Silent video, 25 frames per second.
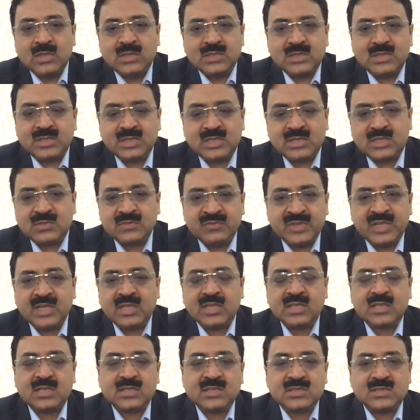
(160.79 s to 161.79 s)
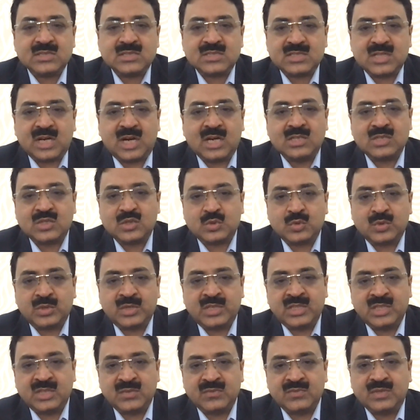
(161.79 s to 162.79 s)
it will start
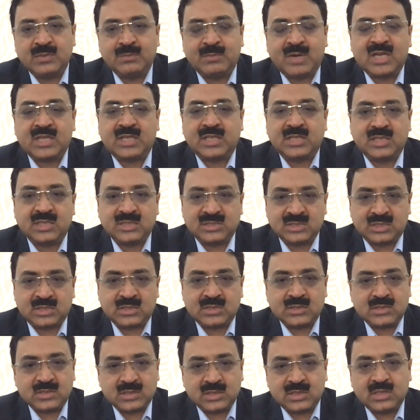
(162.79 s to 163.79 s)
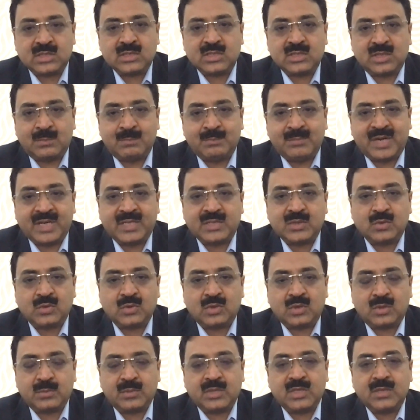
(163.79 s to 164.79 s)
showing if the market doesn't uh, come back to
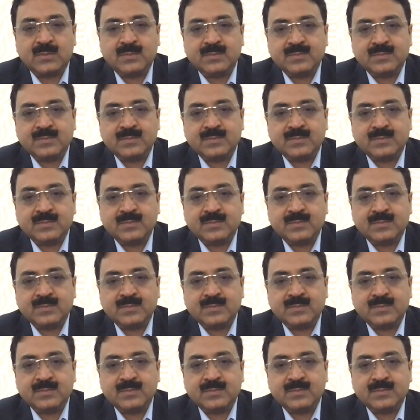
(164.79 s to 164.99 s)
normal.